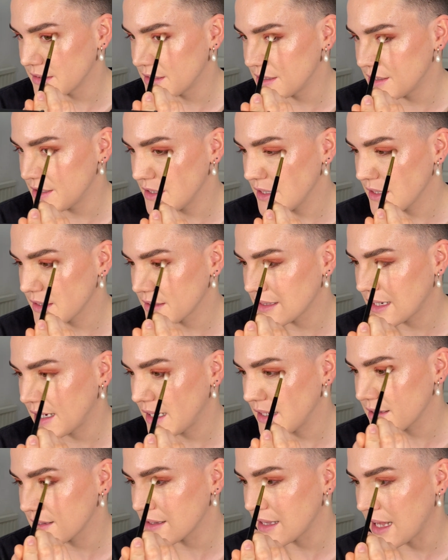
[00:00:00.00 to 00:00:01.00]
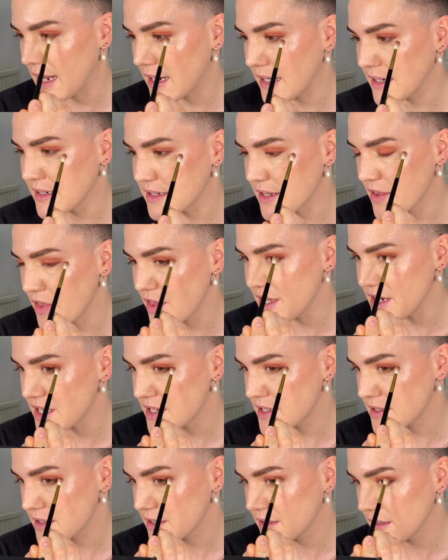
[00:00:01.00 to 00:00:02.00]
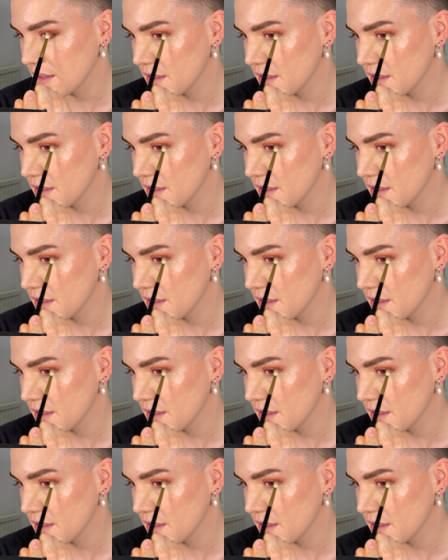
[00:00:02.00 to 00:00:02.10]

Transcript: just kiss that into this